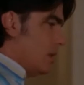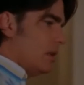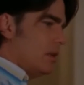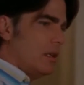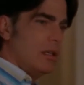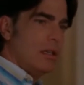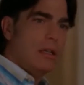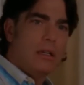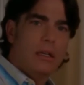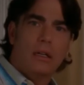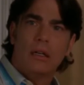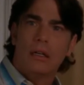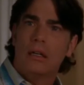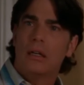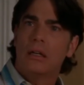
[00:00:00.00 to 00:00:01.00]

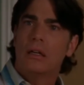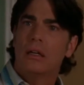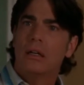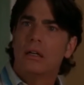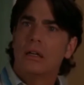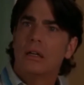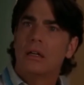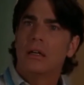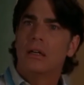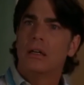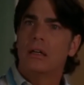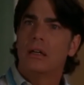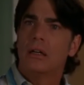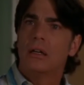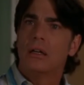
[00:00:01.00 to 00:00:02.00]
Stink,
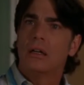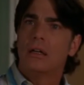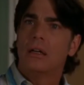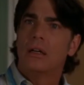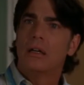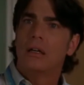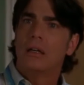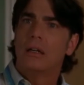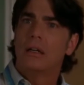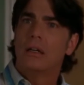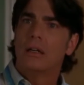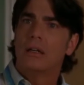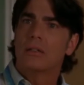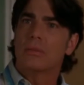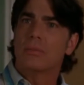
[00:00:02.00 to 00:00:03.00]
stank, stunk.
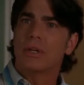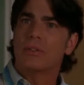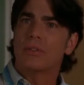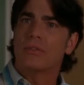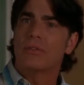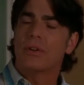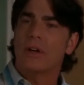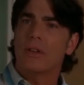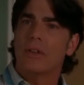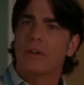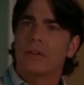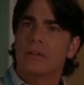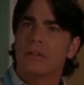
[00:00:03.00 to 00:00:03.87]
It's about your father.